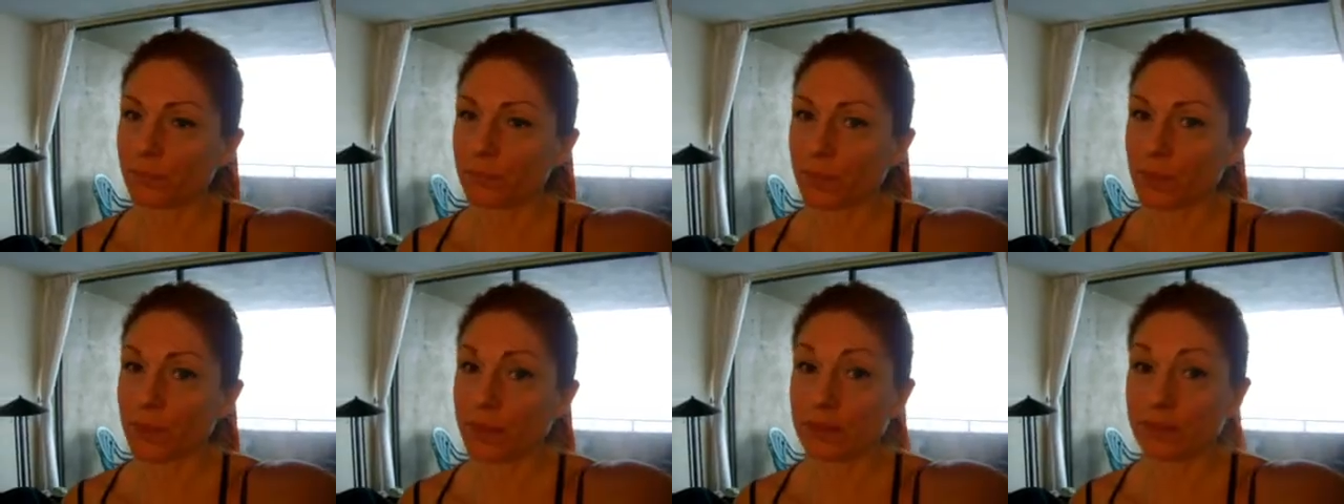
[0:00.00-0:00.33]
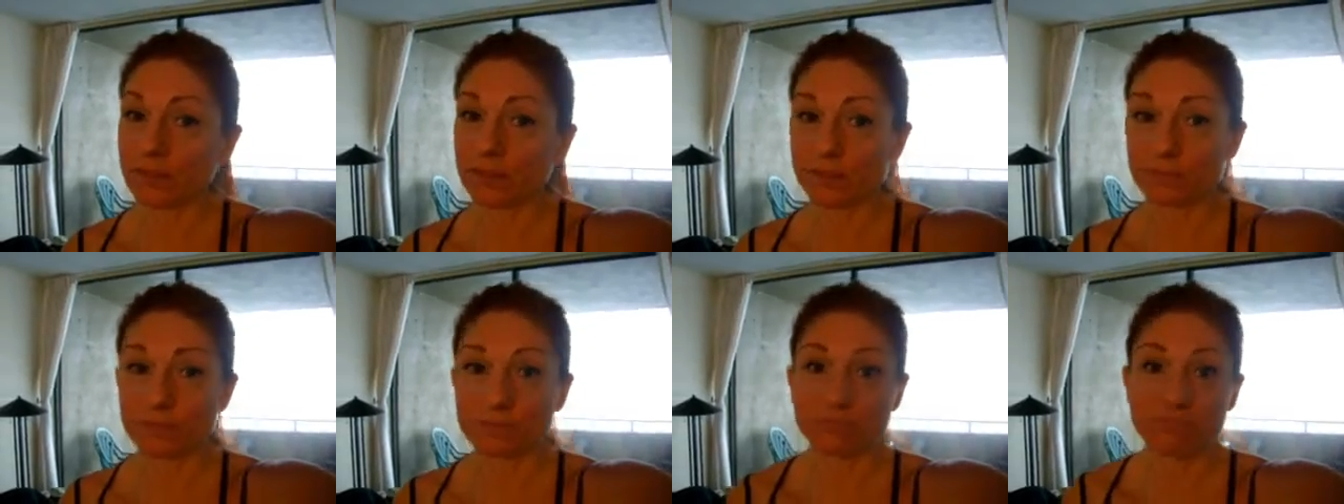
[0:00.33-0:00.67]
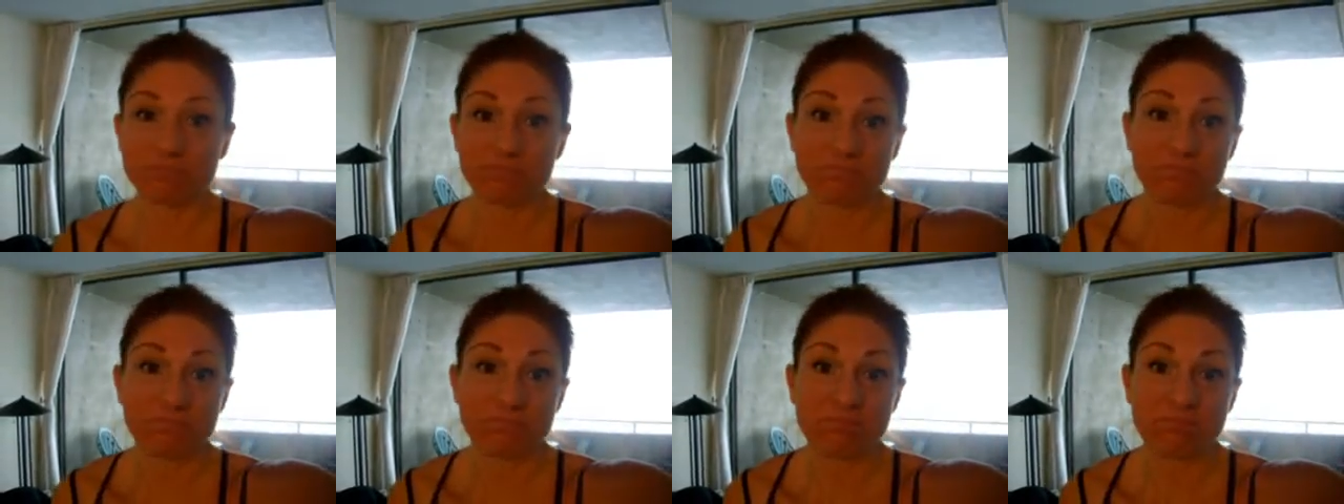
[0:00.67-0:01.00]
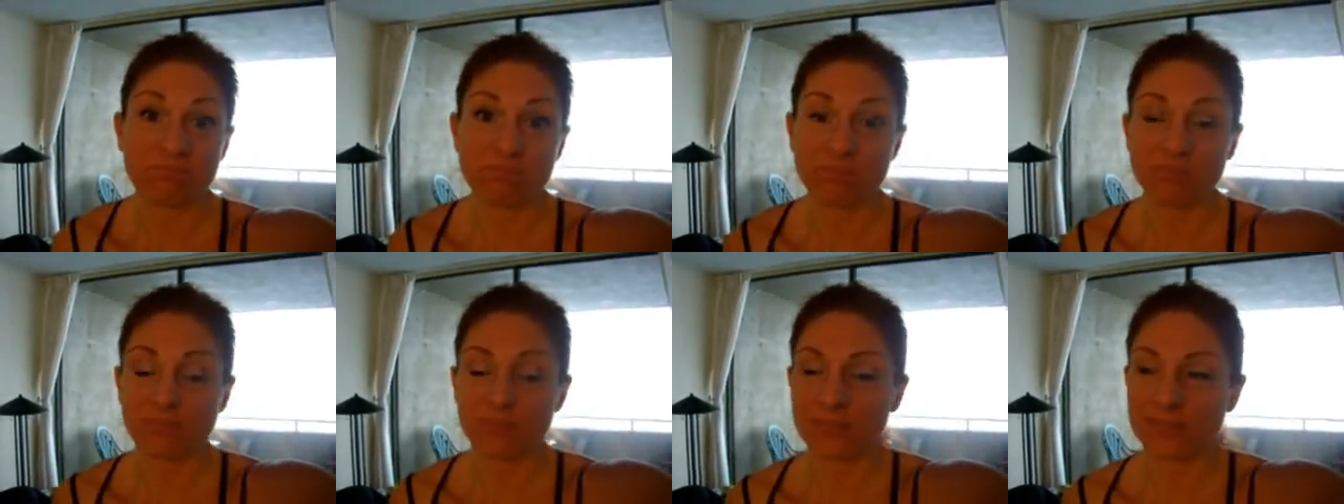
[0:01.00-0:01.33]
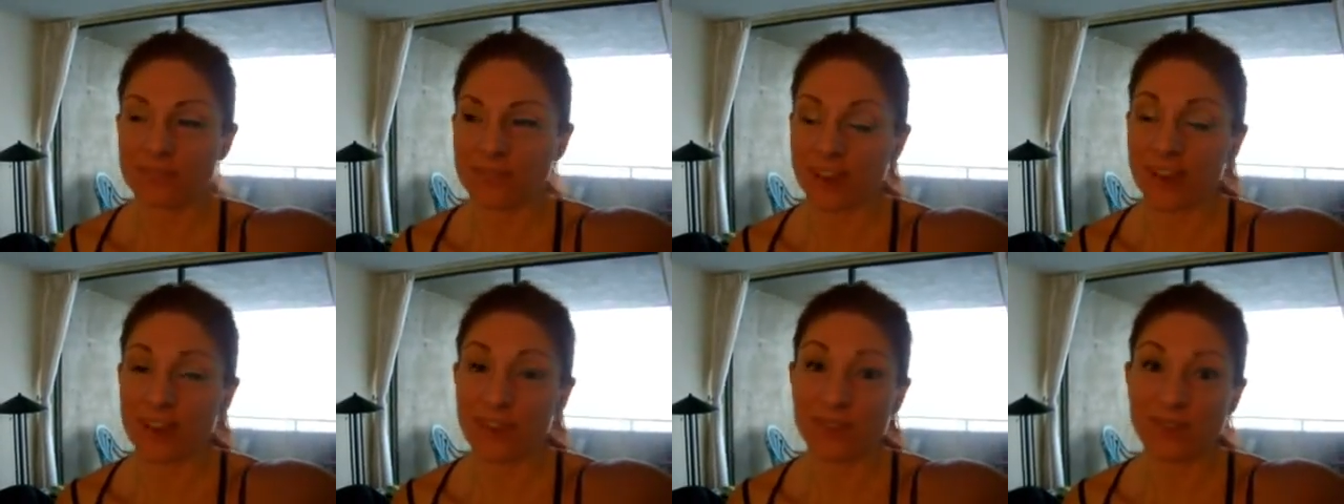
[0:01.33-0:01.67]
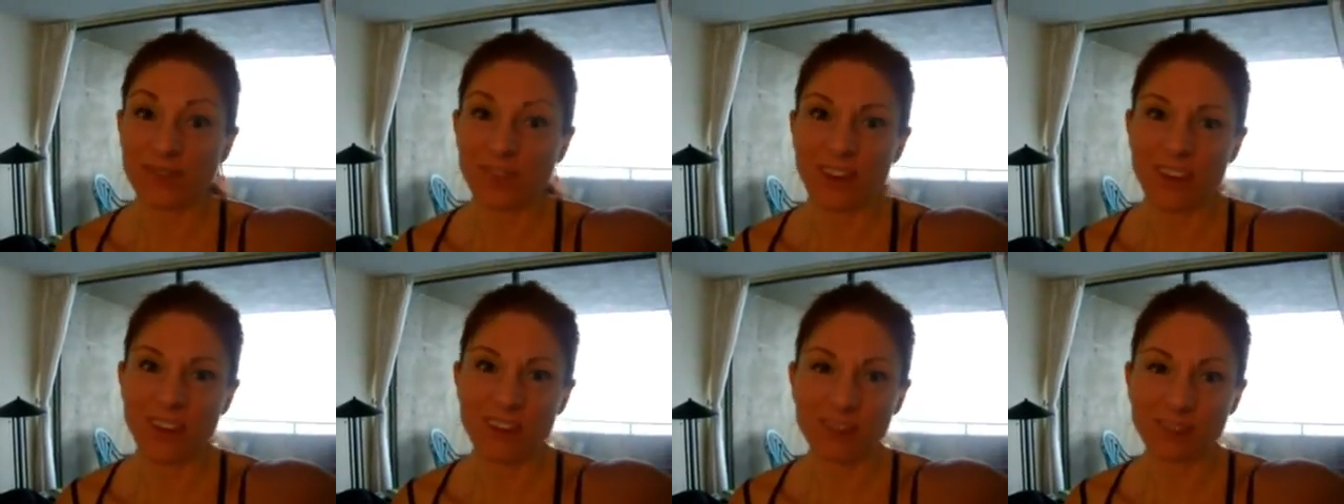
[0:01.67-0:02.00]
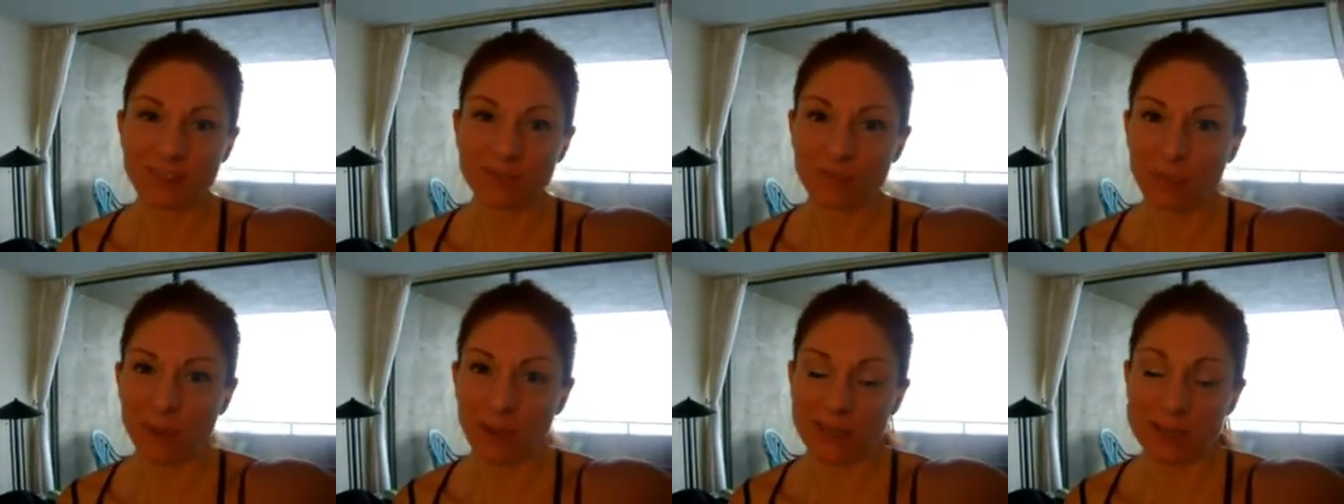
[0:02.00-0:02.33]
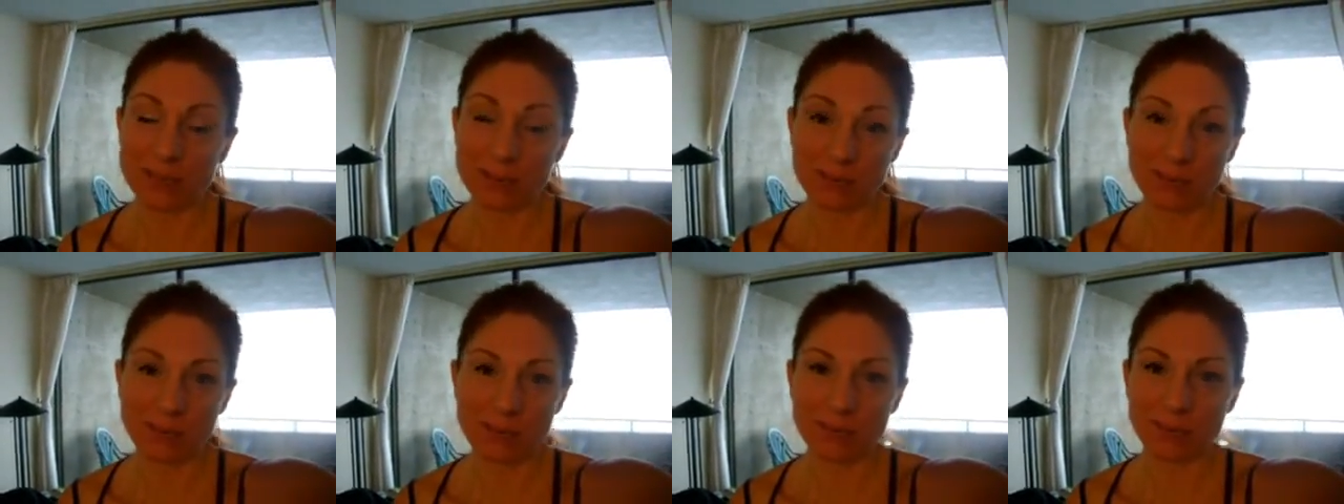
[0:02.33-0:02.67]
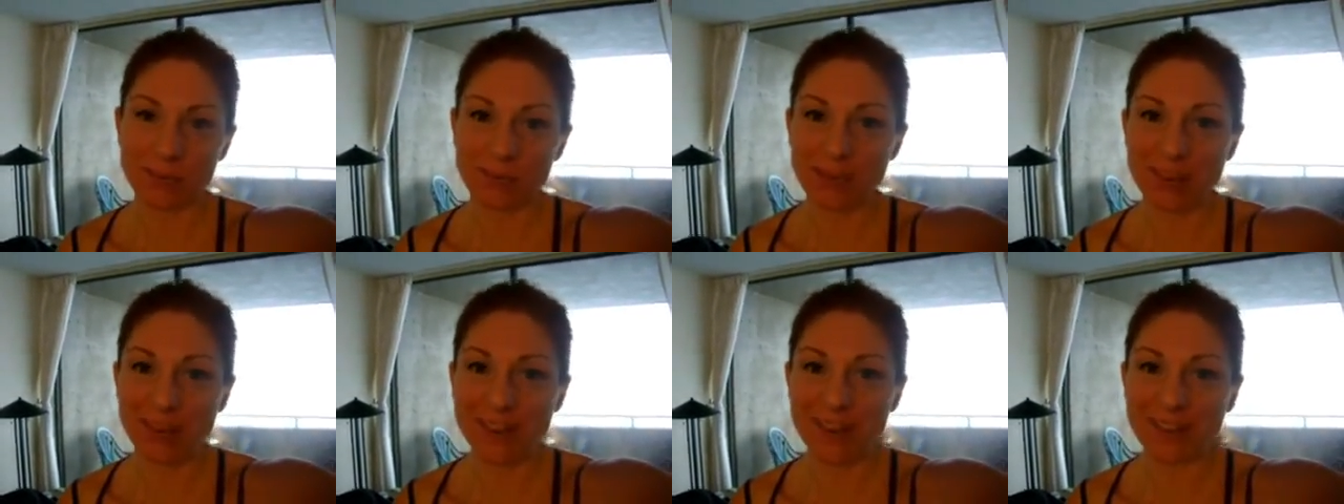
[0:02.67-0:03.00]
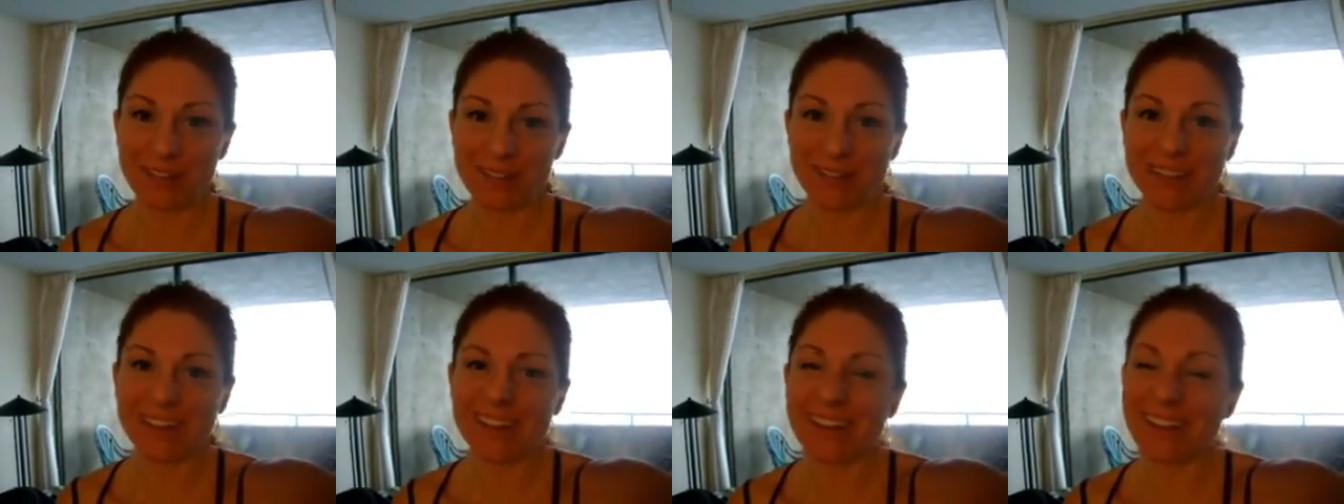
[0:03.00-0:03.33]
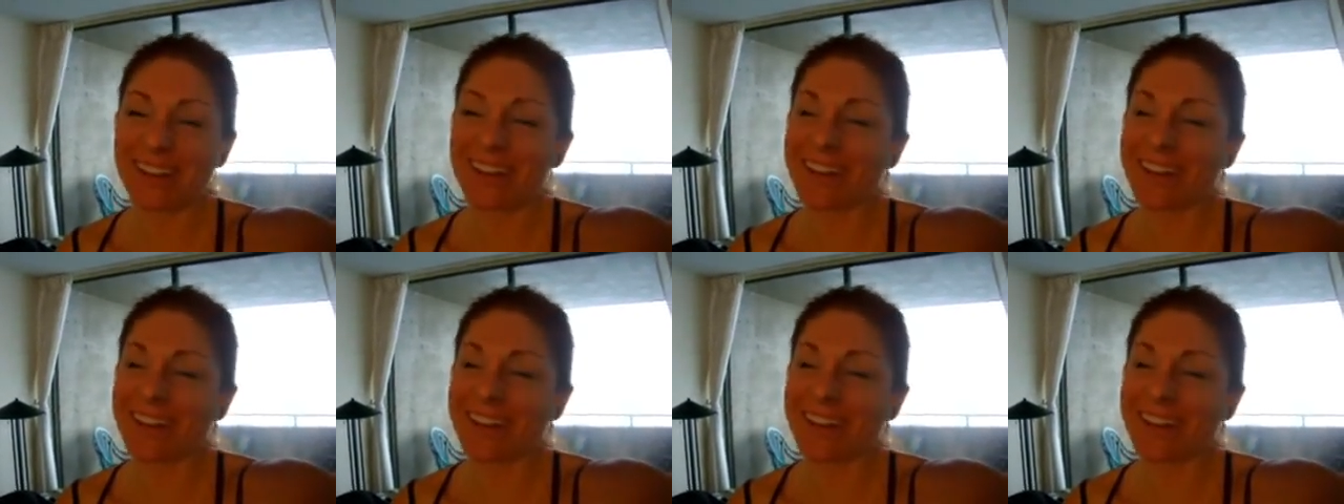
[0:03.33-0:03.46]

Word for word: but kind of fun, bossing people around